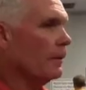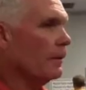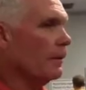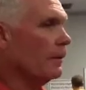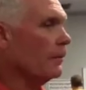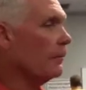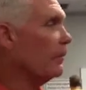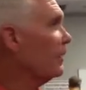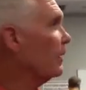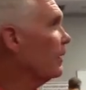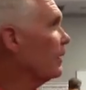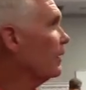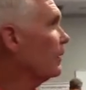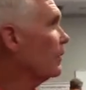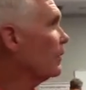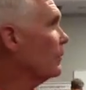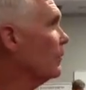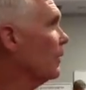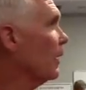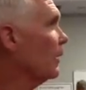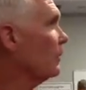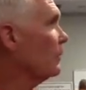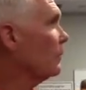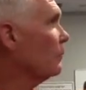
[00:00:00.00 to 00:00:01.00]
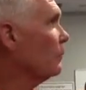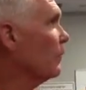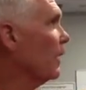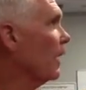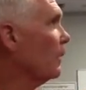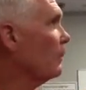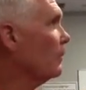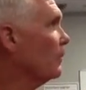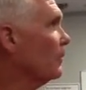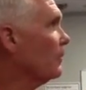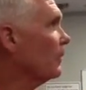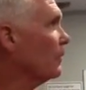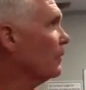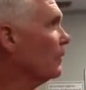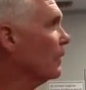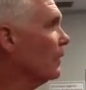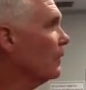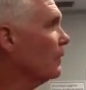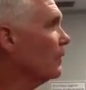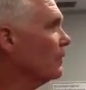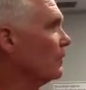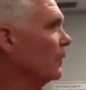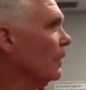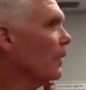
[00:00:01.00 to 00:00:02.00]
because he can create some damage on
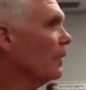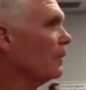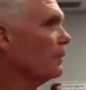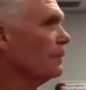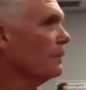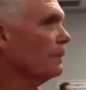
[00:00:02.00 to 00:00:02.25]
the other side.